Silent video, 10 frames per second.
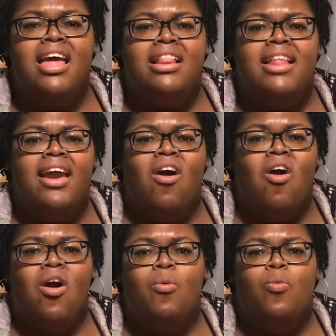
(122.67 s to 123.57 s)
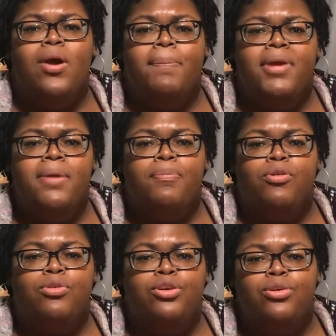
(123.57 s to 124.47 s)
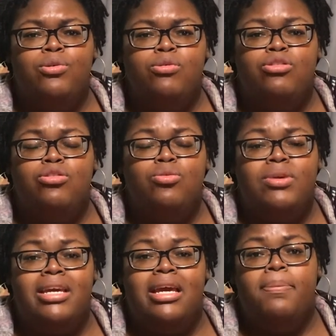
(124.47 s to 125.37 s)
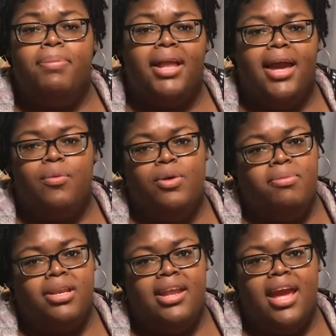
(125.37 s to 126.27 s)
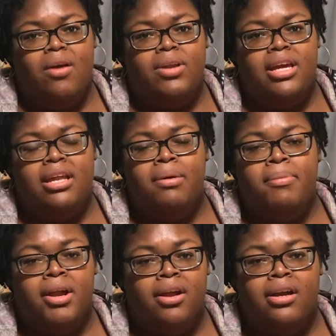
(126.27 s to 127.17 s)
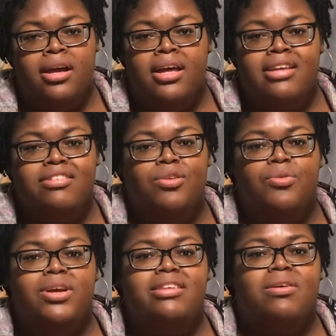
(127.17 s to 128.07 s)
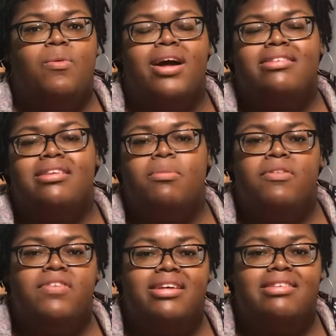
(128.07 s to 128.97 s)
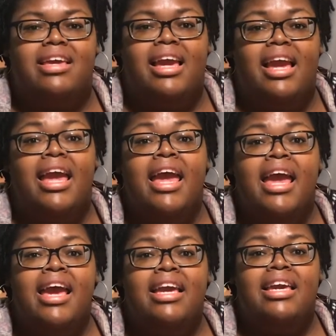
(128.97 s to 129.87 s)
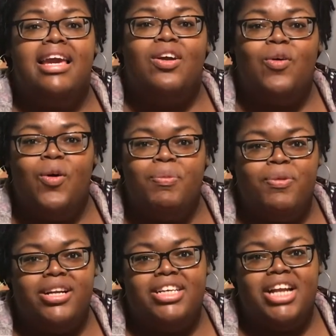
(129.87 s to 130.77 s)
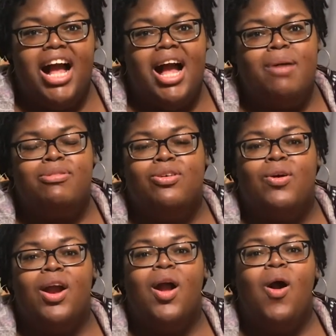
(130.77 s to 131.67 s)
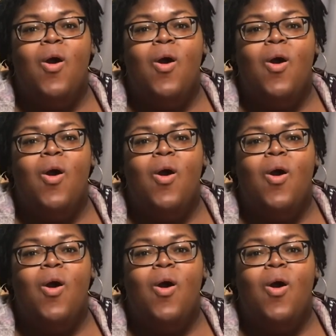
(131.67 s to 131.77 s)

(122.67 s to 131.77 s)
they are what people use to keep black women down in America. It's the reason why some of us can't get corporate jobs or